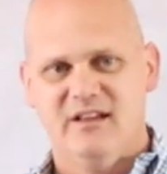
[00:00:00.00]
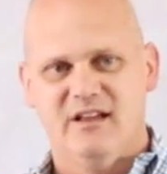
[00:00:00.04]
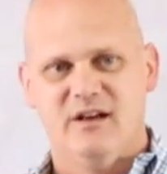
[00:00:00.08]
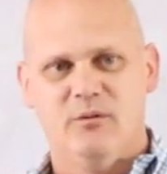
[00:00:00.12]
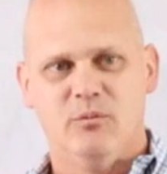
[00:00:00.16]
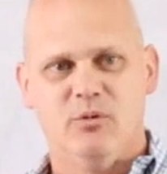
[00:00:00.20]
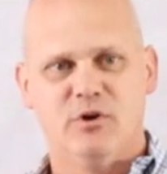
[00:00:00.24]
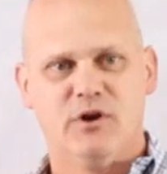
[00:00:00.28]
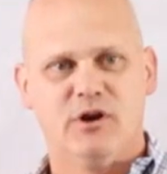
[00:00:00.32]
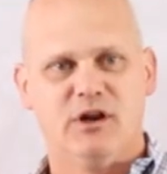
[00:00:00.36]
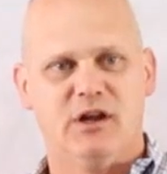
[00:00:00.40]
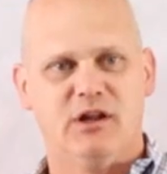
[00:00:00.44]

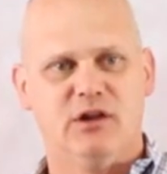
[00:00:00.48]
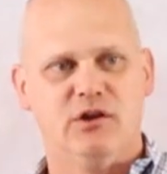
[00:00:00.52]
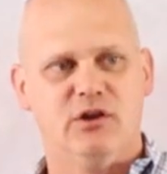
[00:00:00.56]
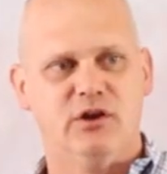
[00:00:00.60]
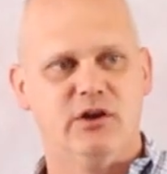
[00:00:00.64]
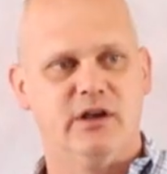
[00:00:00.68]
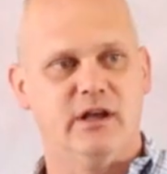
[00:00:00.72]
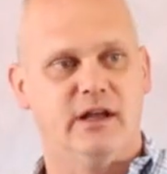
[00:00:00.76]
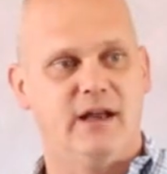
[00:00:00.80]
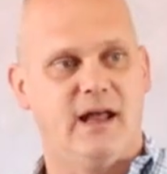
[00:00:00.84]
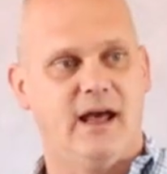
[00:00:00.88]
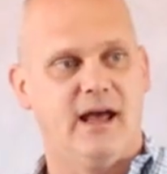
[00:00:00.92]
And we're going to
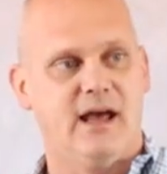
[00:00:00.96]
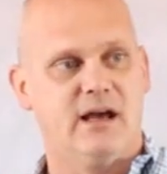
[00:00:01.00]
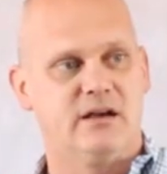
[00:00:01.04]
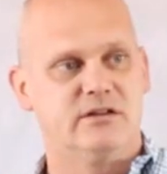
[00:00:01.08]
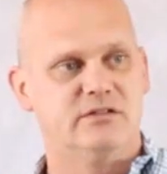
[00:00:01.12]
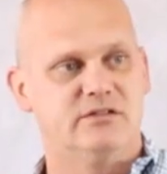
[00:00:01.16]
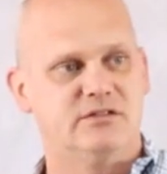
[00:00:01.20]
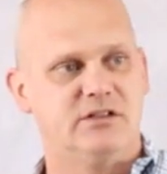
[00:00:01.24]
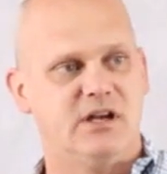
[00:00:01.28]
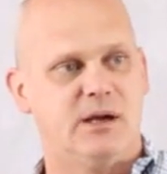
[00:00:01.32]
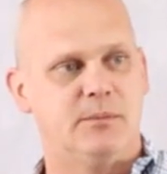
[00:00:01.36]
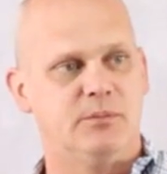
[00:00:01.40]
look at
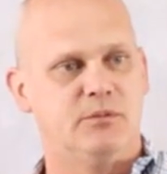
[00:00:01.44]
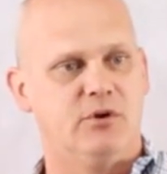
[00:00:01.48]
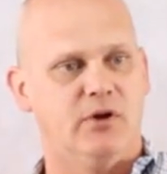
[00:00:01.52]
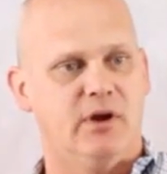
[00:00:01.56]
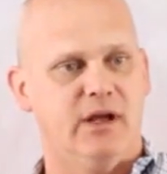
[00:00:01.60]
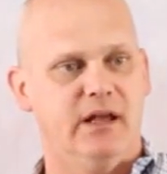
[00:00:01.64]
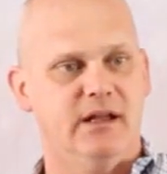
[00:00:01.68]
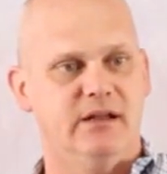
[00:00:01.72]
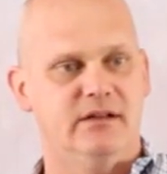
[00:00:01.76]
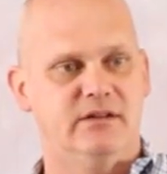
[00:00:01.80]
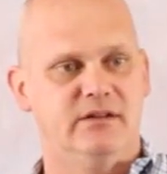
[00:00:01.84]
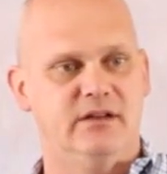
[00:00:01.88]
Acts
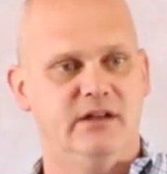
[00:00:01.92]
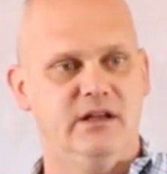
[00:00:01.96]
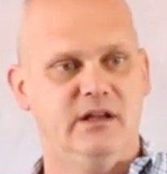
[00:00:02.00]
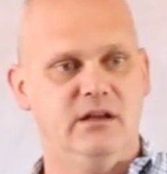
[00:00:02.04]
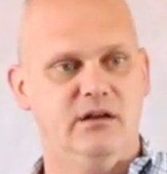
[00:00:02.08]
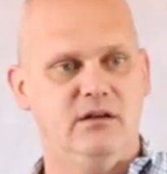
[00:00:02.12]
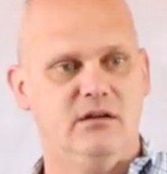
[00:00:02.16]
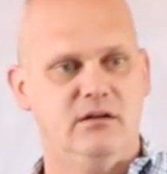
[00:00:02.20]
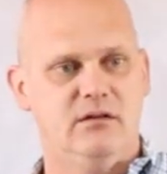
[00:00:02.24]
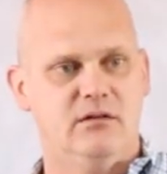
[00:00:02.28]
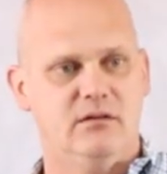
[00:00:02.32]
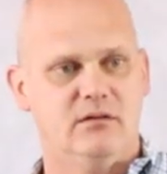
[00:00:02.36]
chapter
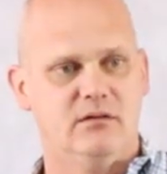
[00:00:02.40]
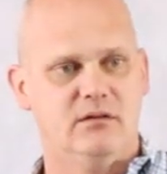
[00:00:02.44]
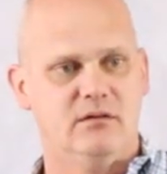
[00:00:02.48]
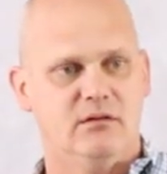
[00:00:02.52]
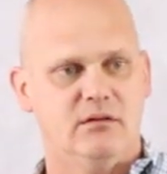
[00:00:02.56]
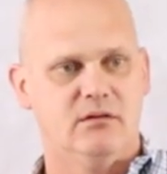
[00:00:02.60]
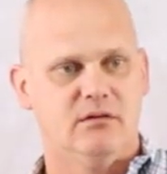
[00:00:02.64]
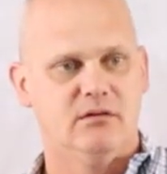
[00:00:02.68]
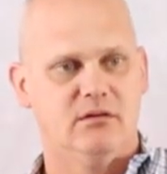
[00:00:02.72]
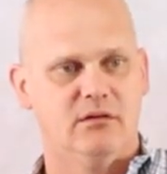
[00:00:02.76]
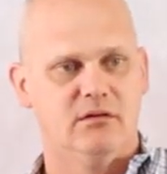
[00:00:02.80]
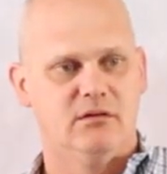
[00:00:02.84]
18,
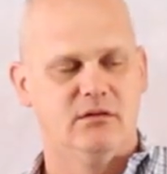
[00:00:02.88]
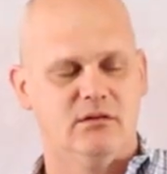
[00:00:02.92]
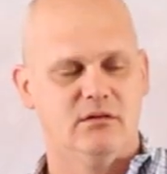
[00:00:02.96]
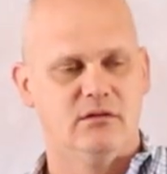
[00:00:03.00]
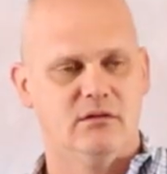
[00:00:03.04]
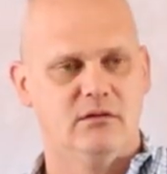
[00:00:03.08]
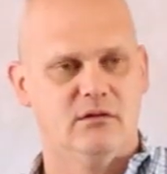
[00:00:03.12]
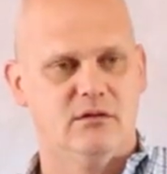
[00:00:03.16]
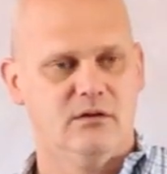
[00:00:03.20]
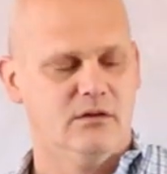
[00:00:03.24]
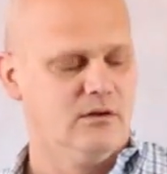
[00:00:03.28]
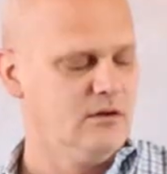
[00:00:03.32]

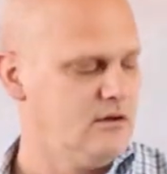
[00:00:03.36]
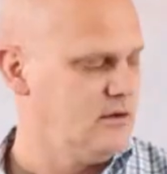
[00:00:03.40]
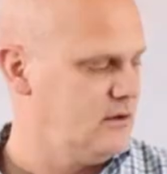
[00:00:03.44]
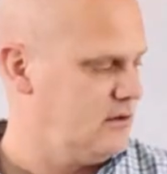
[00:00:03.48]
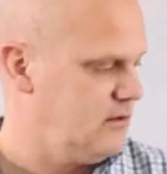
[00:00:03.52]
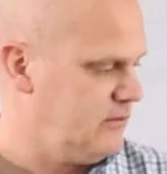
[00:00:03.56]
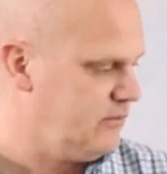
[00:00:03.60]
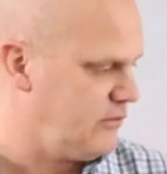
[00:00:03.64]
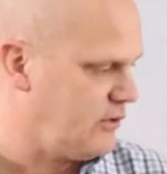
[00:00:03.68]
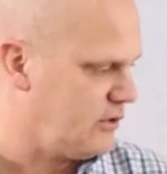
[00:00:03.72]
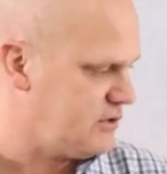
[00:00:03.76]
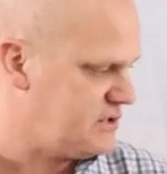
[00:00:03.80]

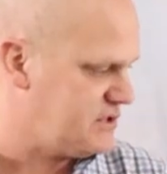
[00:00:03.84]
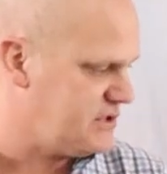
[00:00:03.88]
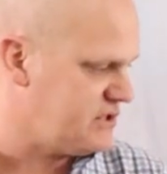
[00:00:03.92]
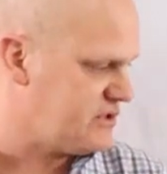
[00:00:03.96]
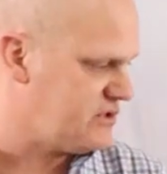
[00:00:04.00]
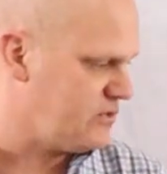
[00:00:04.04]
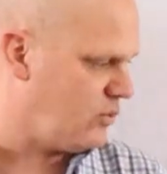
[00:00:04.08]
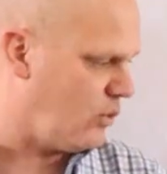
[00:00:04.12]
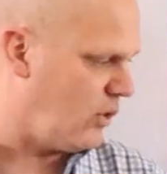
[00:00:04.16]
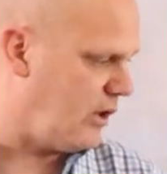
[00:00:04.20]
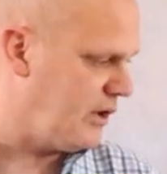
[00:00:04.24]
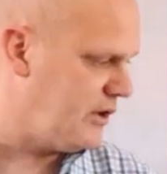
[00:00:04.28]

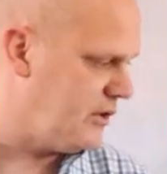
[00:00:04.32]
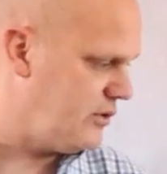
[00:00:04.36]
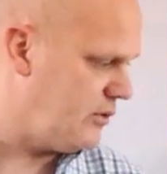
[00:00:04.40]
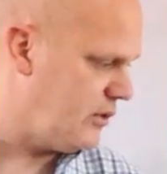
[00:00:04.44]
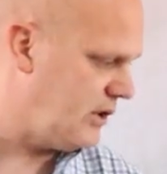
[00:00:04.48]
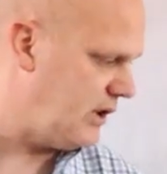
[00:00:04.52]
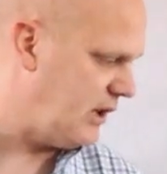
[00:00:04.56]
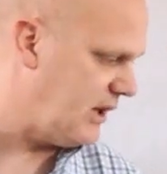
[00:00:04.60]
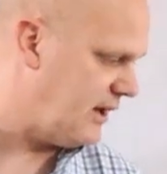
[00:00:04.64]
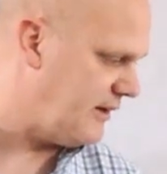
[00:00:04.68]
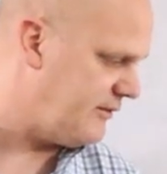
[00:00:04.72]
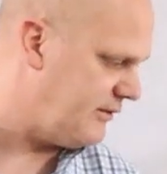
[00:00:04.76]
verses 1
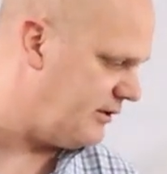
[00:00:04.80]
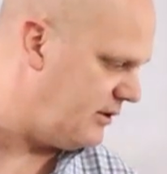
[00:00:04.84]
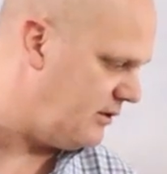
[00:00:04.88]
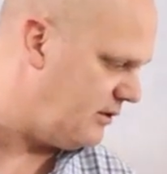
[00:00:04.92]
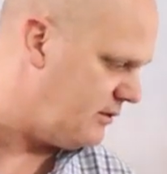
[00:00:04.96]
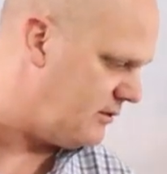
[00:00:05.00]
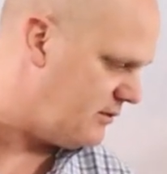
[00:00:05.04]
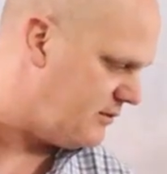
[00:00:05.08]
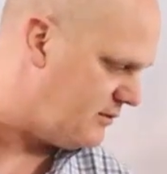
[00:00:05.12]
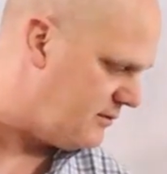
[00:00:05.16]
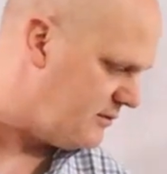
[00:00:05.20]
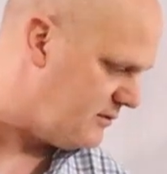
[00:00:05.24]
to
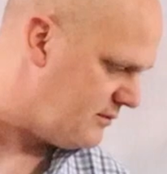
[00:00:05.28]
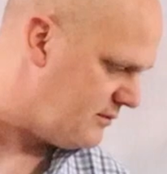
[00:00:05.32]
11.